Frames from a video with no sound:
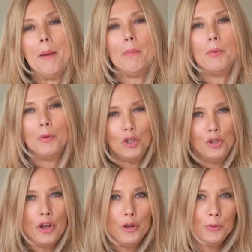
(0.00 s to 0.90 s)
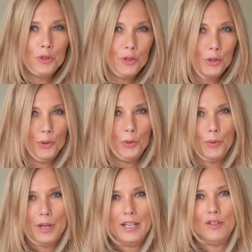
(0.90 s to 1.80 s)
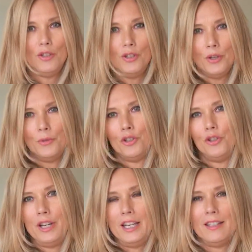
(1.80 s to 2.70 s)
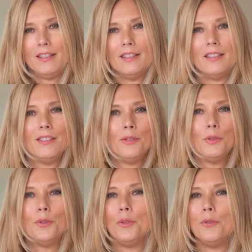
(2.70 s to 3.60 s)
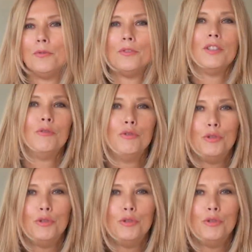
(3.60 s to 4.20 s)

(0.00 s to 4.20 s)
But what you don't do is you don't treat the